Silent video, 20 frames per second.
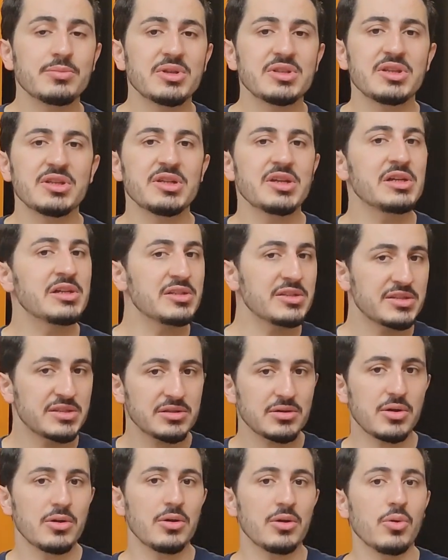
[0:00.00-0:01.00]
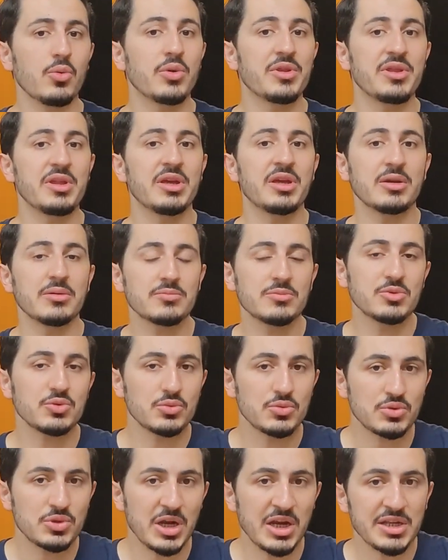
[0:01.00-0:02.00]
materials with the
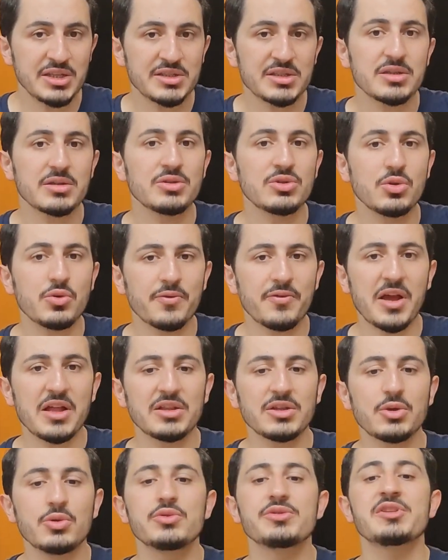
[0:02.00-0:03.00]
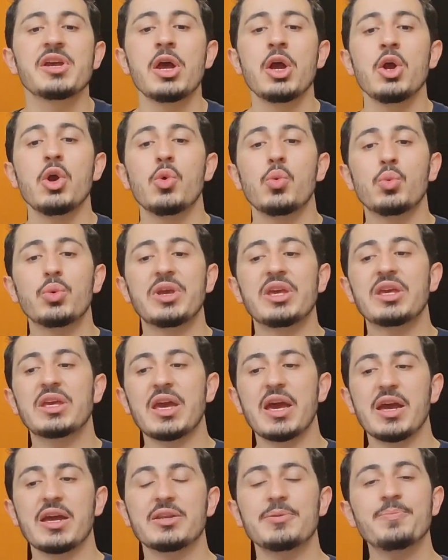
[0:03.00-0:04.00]
right U values, we
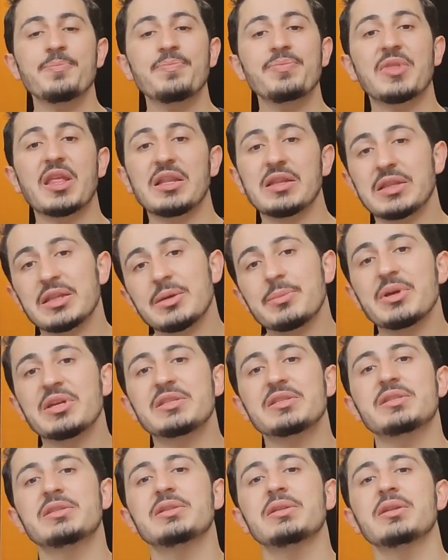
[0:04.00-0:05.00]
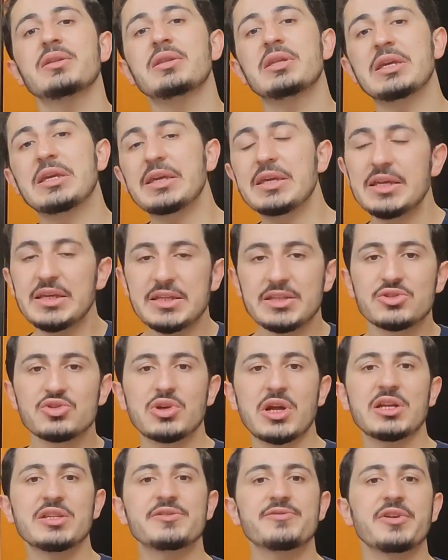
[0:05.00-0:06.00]
can limit the heat
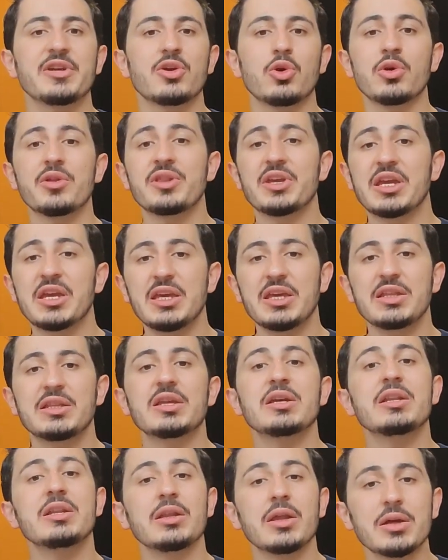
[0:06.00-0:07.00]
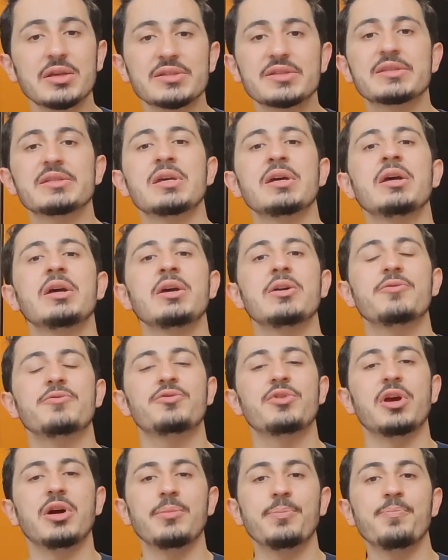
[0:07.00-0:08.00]
transfer or the heat loss
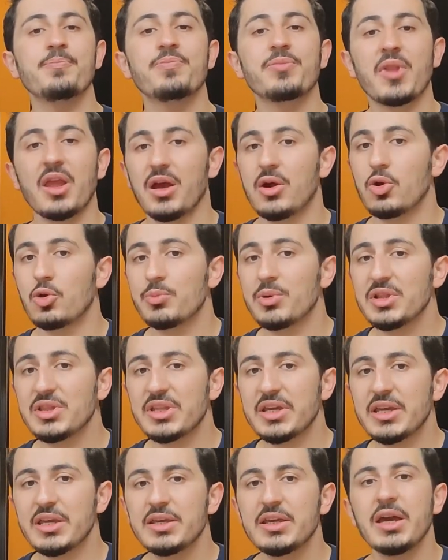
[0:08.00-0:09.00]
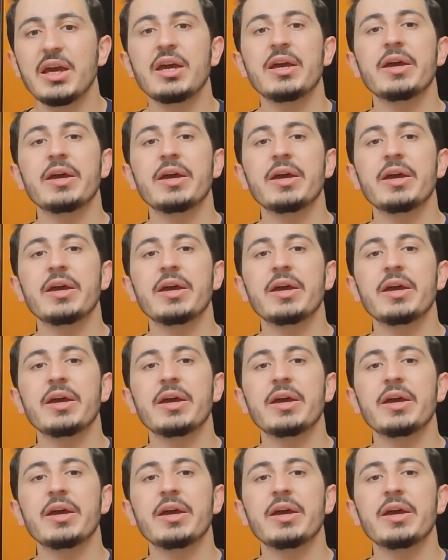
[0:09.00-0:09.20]
from our building,